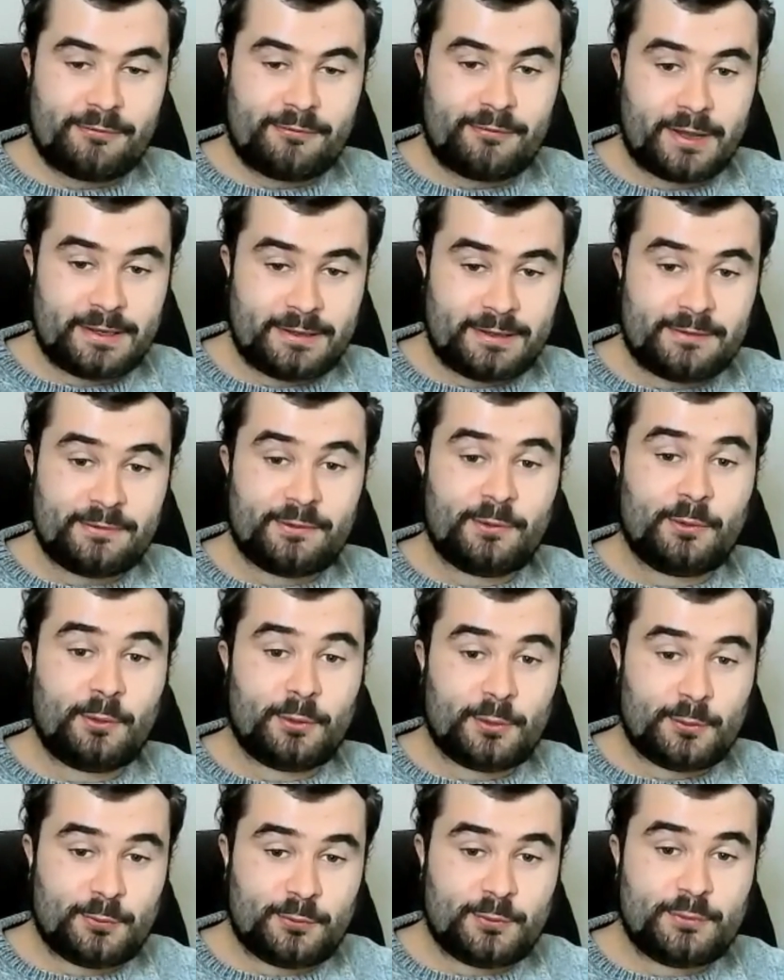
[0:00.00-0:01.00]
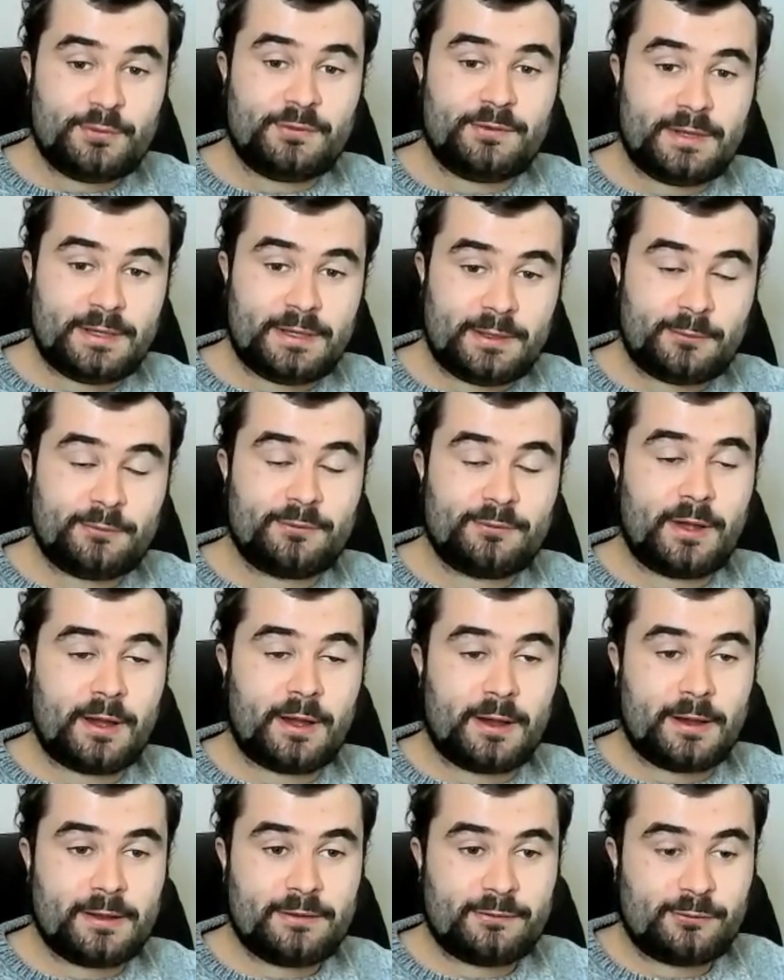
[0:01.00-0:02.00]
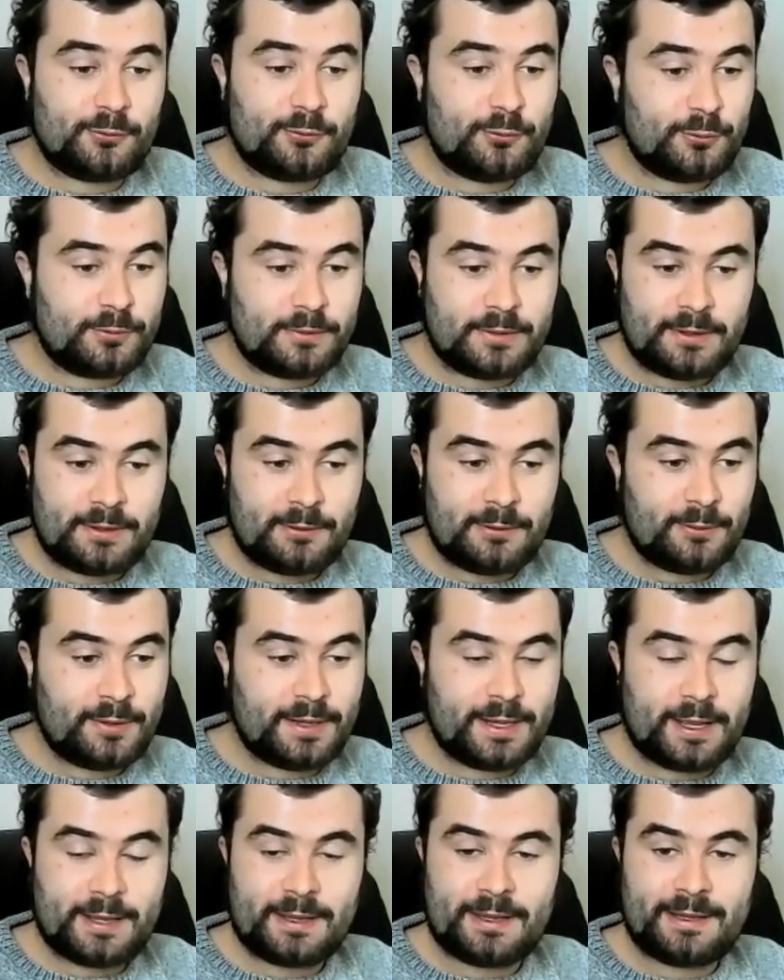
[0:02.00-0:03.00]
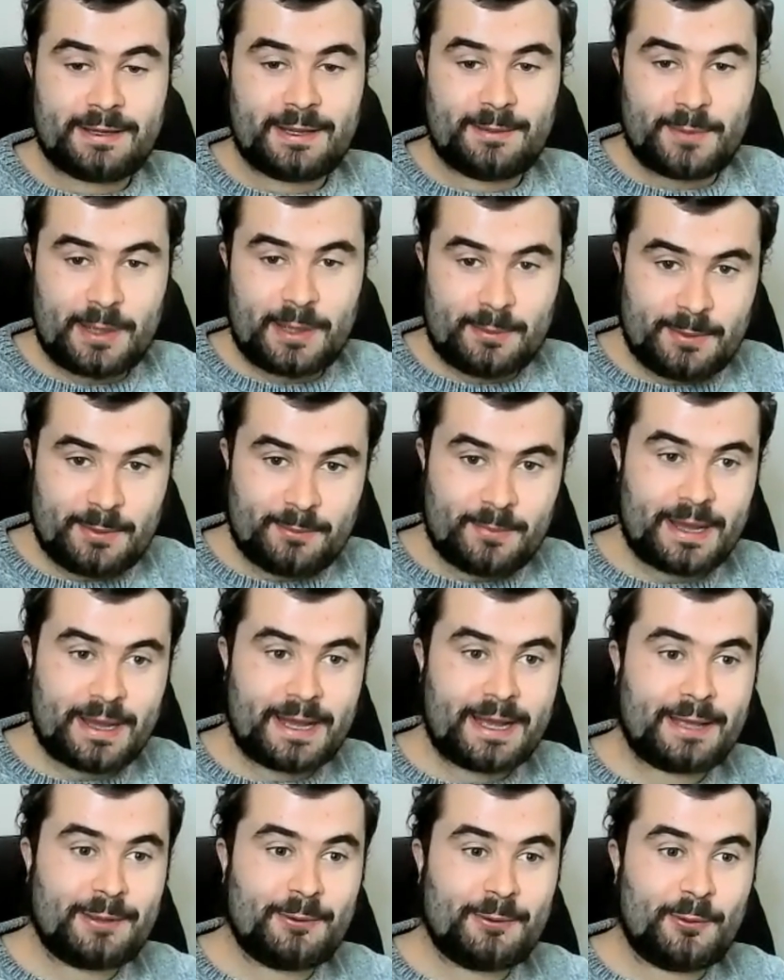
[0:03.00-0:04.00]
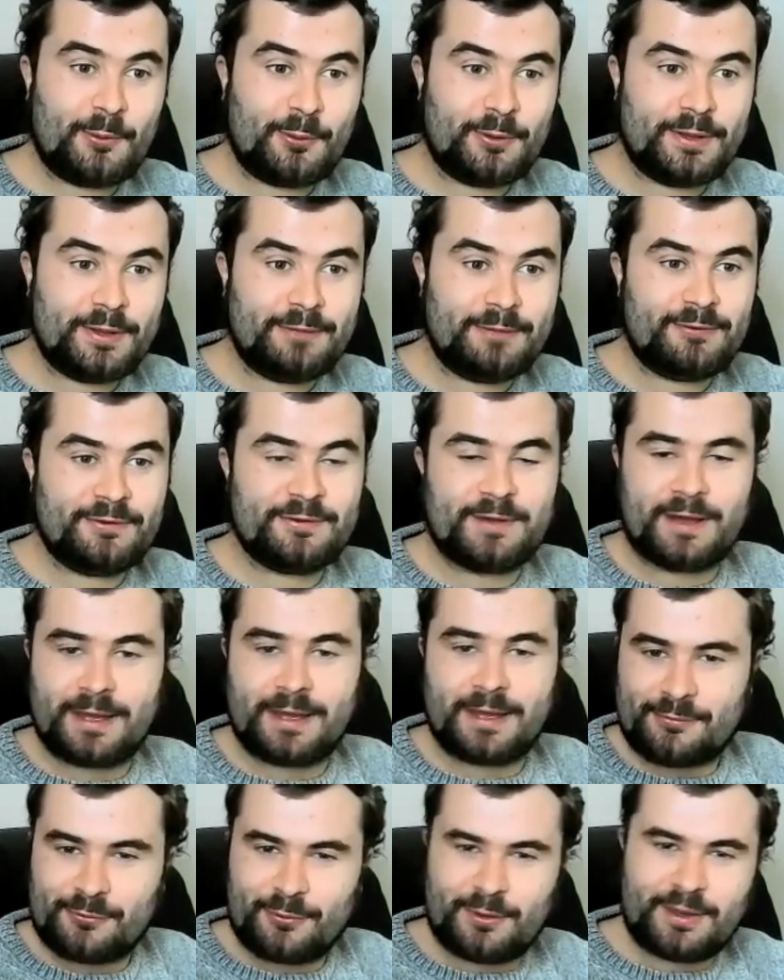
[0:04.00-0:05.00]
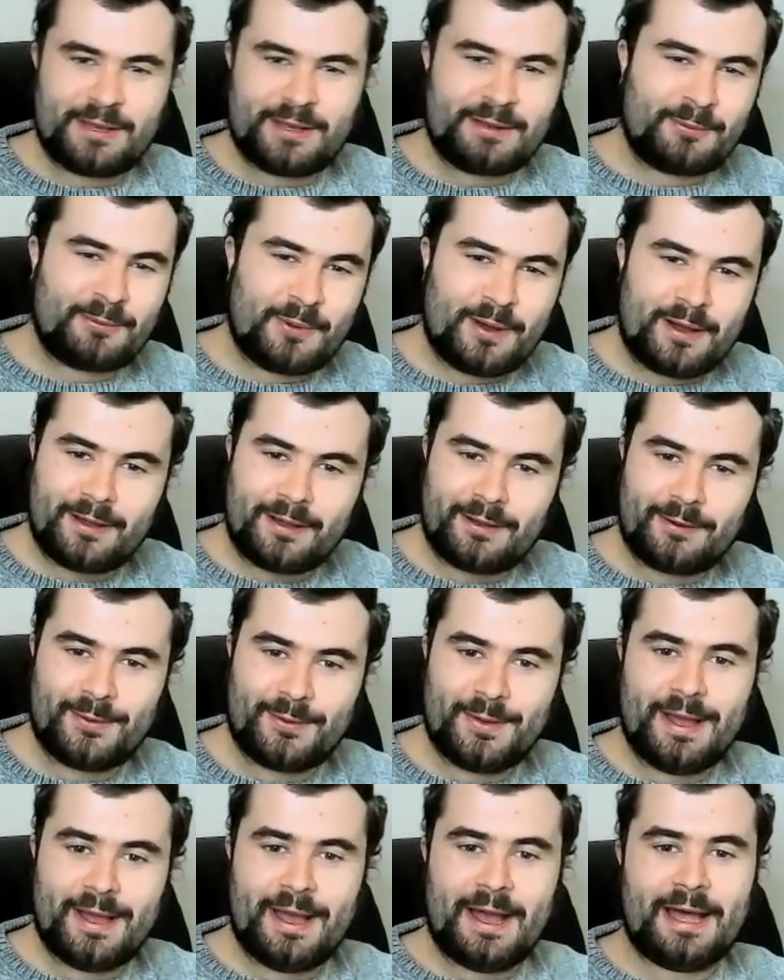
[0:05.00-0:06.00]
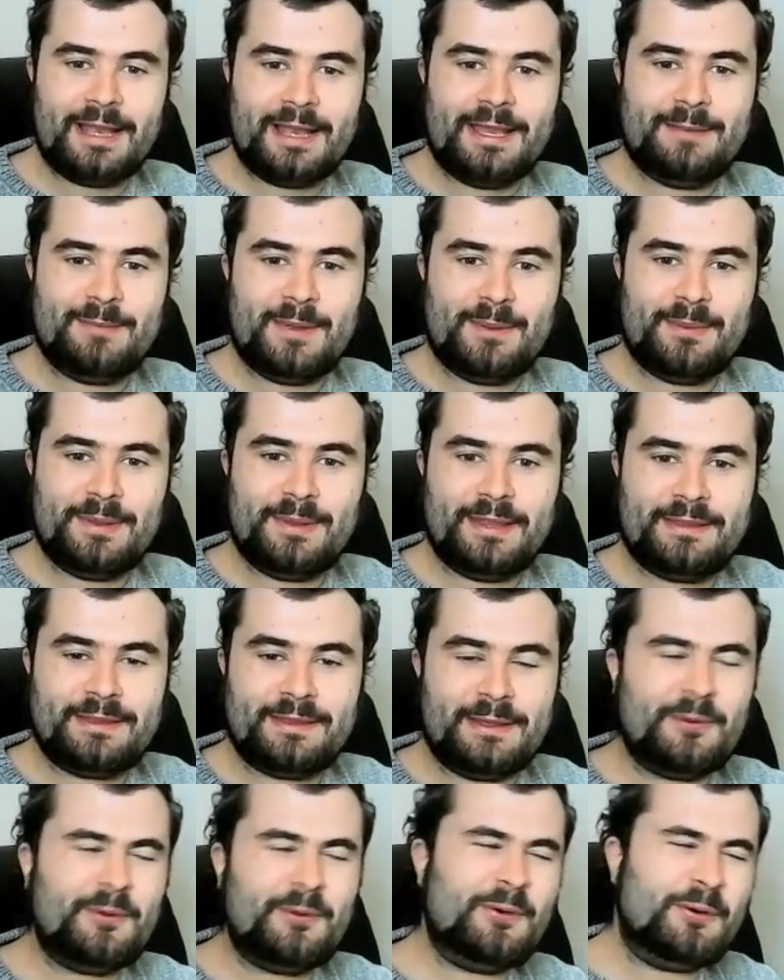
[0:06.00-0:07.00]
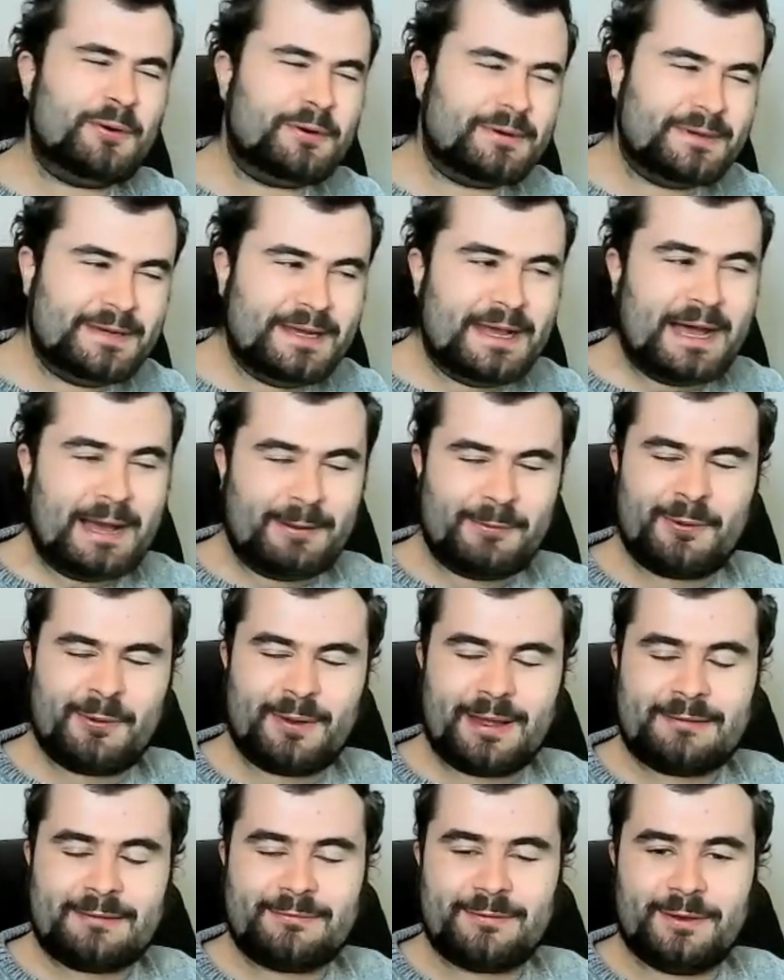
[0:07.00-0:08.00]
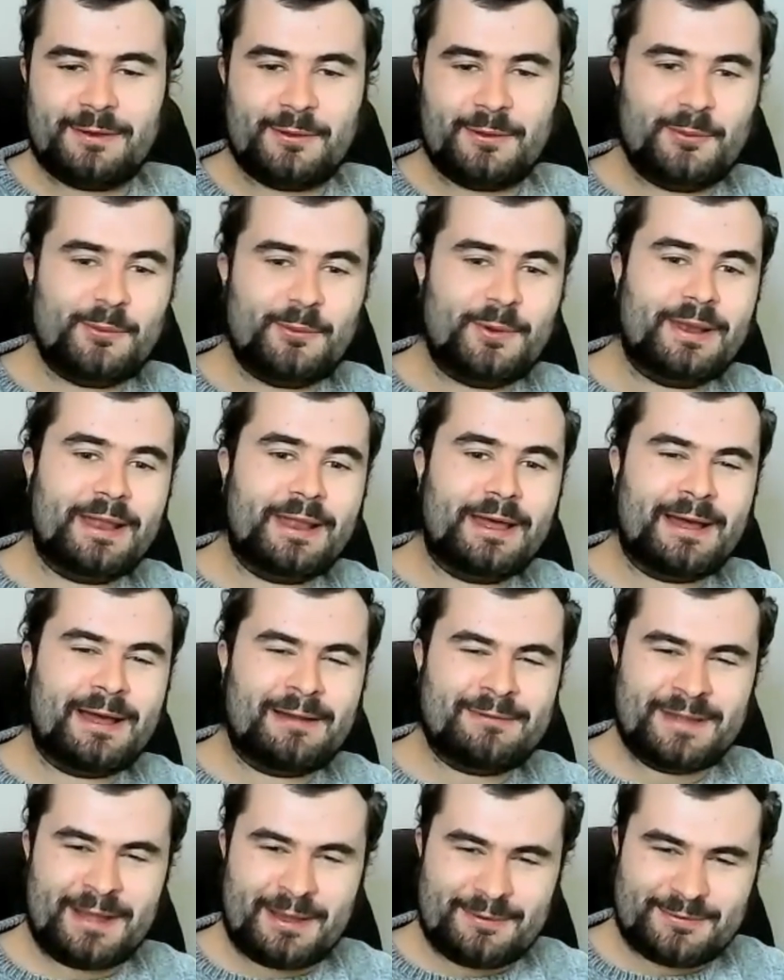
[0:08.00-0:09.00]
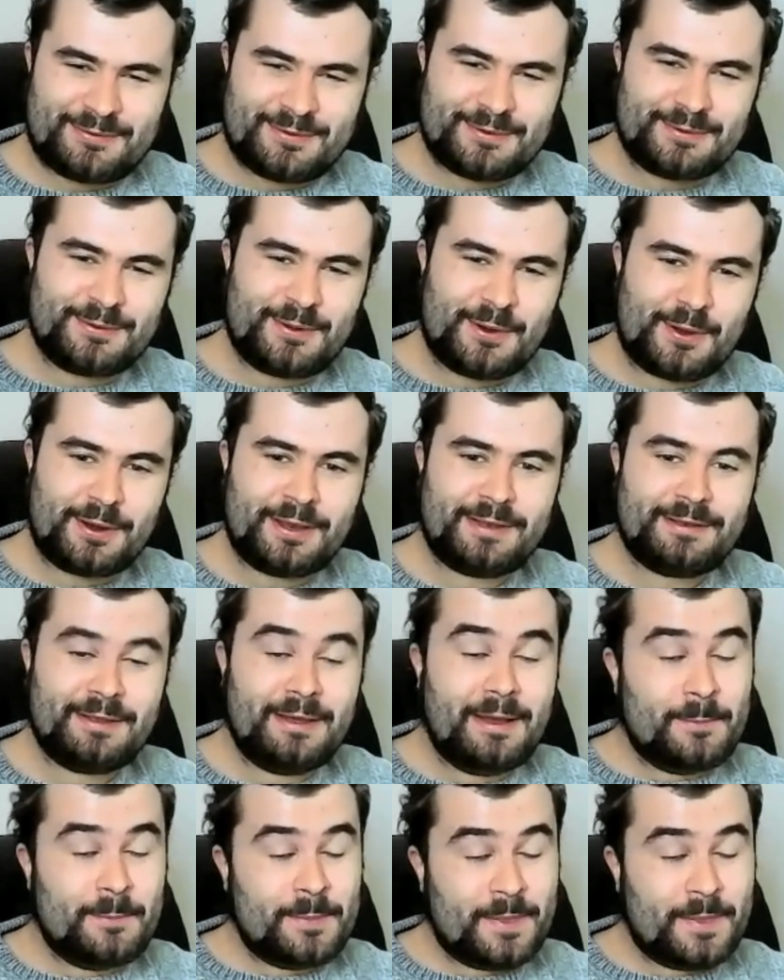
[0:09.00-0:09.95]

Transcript: fighters you know you do see those guys who you know they, they keep coming back you know they retire for a little while and then maybe they think oh i'm going to have another one I, I think i've still got it